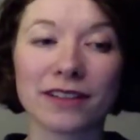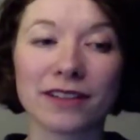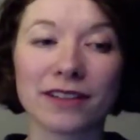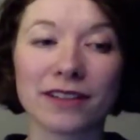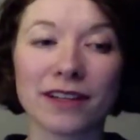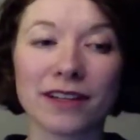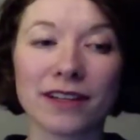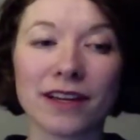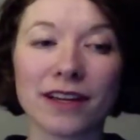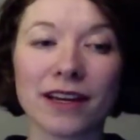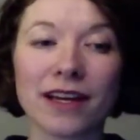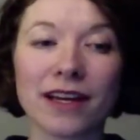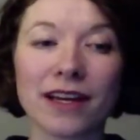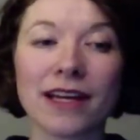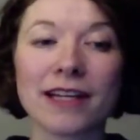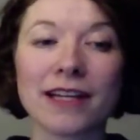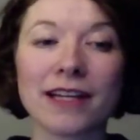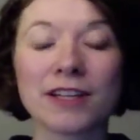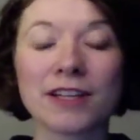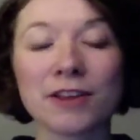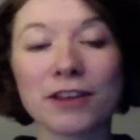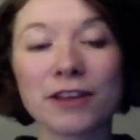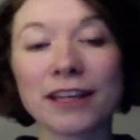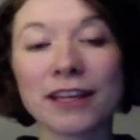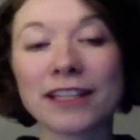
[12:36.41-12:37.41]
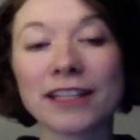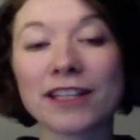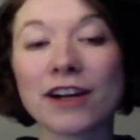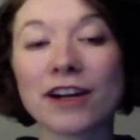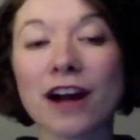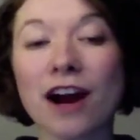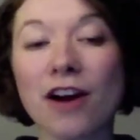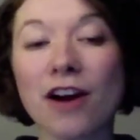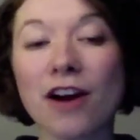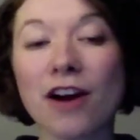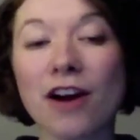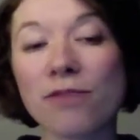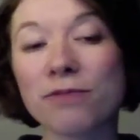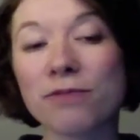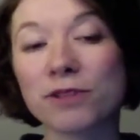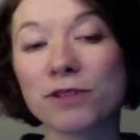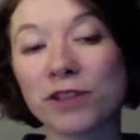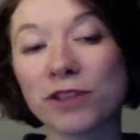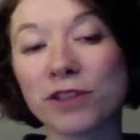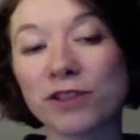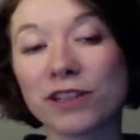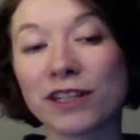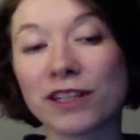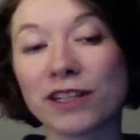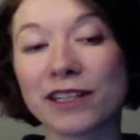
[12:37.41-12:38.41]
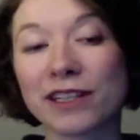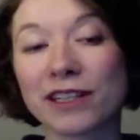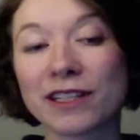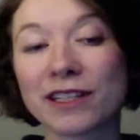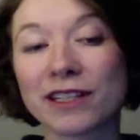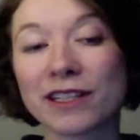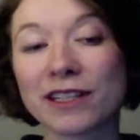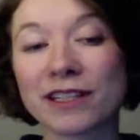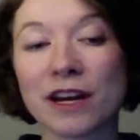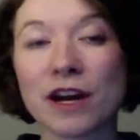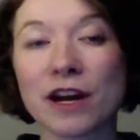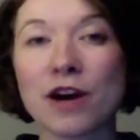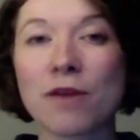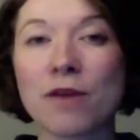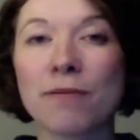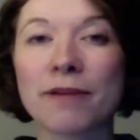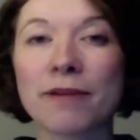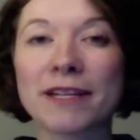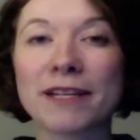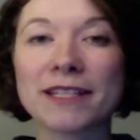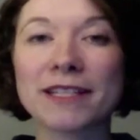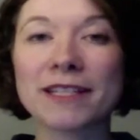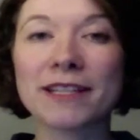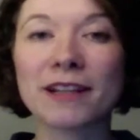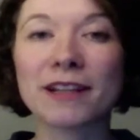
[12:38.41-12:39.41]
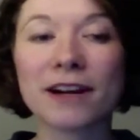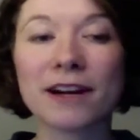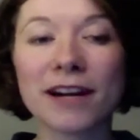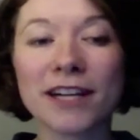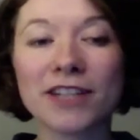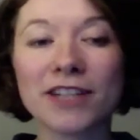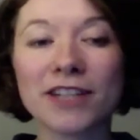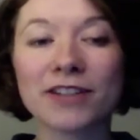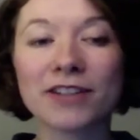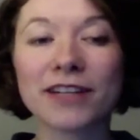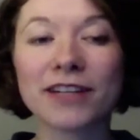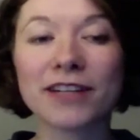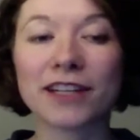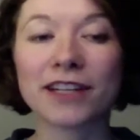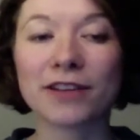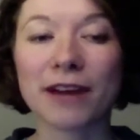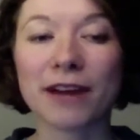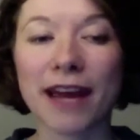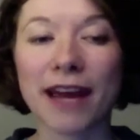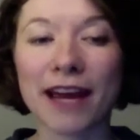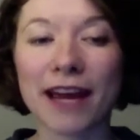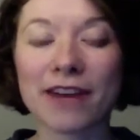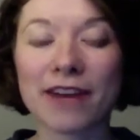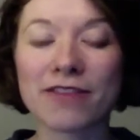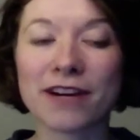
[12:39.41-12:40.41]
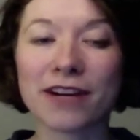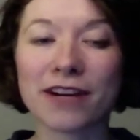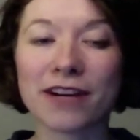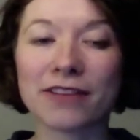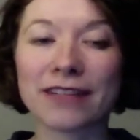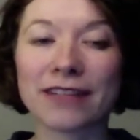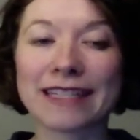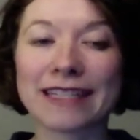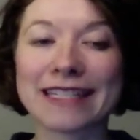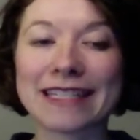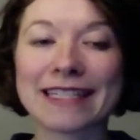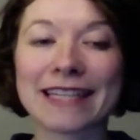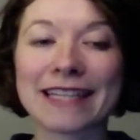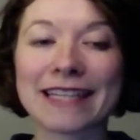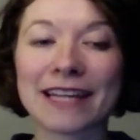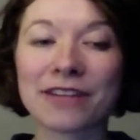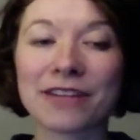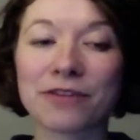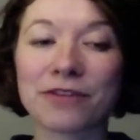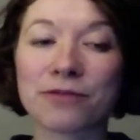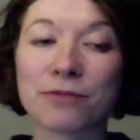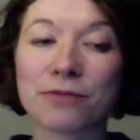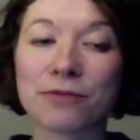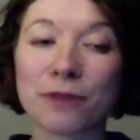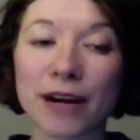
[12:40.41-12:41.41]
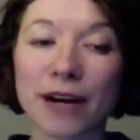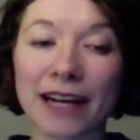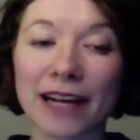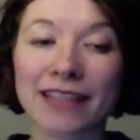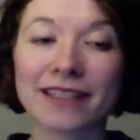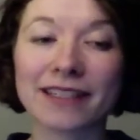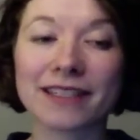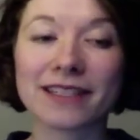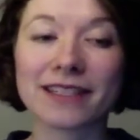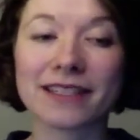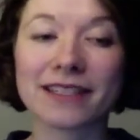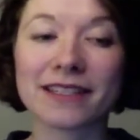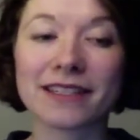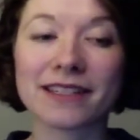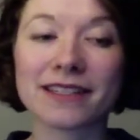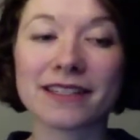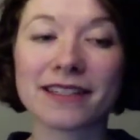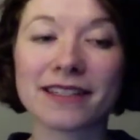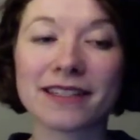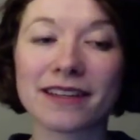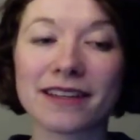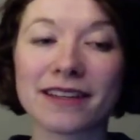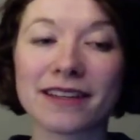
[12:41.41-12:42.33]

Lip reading: So I think there are opportunities, but it's still hard to get your head around a set of practices.